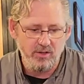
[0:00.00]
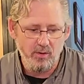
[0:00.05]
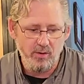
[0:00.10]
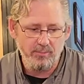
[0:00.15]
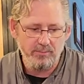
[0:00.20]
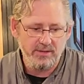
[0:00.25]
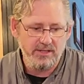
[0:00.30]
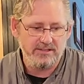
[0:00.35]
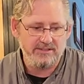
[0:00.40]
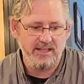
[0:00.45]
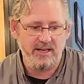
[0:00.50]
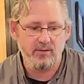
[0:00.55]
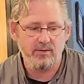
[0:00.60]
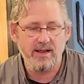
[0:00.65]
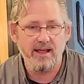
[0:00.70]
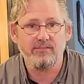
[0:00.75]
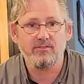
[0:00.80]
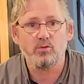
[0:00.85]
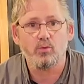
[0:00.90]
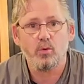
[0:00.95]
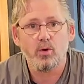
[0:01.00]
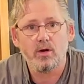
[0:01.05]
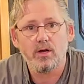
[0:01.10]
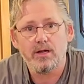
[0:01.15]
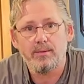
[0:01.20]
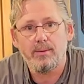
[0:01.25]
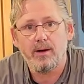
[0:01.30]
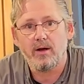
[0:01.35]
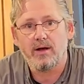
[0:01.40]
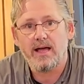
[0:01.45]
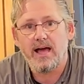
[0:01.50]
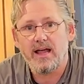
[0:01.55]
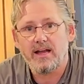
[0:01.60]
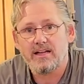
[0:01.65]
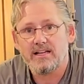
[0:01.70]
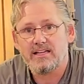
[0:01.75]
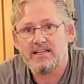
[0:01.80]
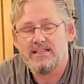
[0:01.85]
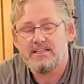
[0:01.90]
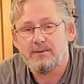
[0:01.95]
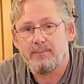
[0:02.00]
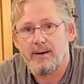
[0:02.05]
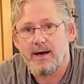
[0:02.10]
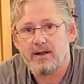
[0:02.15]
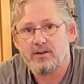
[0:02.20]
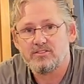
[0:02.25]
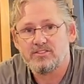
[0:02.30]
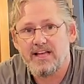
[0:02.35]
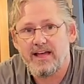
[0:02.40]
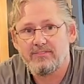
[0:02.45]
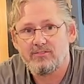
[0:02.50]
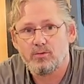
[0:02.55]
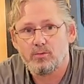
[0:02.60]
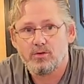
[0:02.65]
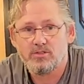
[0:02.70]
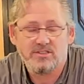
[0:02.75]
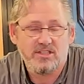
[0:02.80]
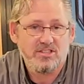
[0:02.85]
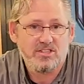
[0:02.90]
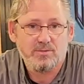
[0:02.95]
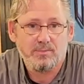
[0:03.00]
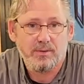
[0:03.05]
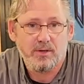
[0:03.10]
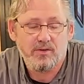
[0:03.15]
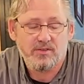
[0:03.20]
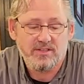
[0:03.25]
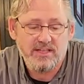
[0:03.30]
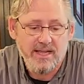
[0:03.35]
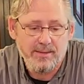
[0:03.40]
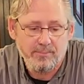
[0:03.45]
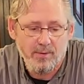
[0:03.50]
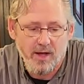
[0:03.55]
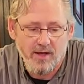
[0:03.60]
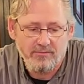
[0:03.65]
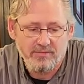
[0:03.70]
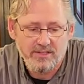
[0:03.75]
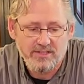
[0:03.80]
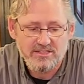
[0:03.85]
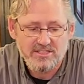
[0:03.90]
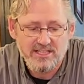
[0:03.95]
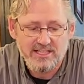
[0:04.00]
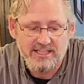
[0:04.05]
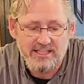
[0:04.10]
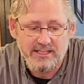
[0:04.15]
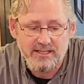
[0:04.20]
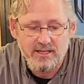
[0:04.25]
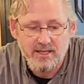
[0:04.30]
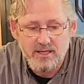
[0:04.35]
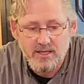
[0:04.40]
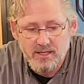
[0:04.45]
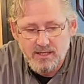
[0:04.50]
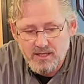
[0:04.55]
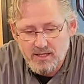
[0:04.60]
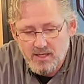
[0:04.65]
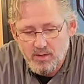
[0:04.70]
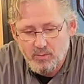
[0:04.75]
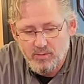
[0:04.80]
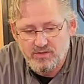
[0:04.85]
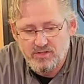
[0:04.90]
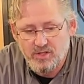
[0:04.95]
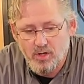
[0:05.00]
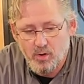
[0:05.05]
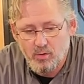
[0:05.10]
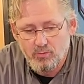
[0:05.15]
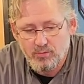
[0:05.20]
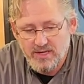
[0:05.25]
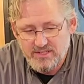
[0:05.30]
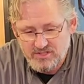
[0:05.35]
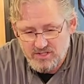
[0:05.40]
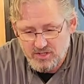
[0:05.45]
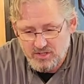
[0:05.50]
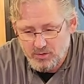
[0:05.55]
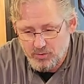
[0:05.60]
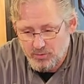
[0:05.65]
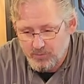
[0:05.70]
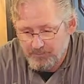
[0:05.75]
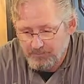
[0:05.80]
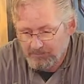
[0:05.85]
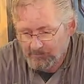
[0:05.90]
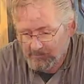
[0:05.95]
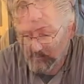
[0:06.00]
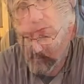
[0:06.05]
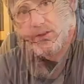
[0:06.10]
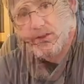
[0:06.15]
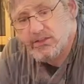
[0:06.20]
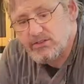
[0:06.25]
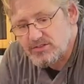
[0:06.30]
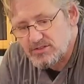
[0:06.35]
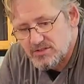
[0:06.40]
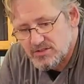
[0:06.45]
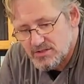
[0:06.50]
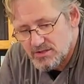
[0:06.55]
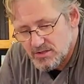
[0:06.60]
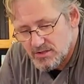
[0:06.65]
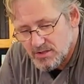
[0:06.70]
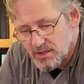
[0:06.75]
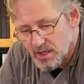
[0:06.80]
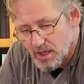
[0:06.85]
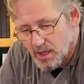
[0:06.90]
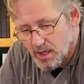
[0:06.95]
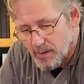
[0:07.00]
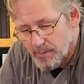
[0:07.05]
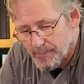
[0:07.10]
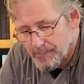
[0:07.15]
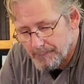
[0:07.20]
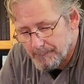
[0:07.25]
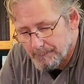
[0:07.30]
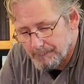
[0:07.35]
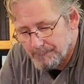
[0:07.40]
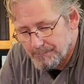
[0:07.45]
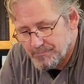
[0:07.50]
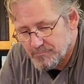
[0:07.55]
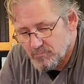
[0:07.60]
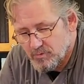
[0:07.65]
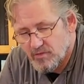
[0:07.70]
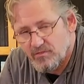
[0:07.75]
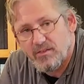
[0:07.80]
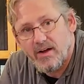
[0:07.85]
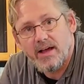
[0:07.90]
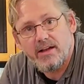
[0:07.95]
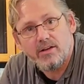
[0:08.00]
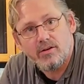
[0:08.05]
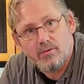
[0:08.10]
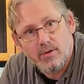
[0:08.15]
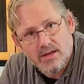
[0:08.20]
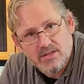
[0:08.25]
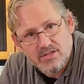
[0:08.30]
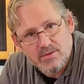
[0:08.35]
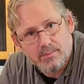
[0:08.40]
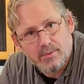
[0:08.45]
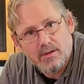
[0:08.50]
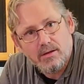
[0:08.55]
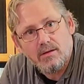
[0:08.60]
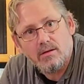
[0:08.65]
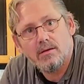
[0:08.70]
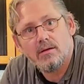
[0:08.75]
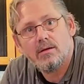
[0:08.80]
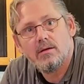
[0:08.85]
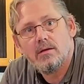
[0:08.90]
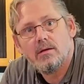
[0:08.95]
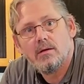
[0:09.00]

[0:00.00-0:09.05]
do it because I don't have to worry about how to clean the bottles afterwards. I just peel the tape off and it's clean with no residue. When you do this, um, refine your recipe.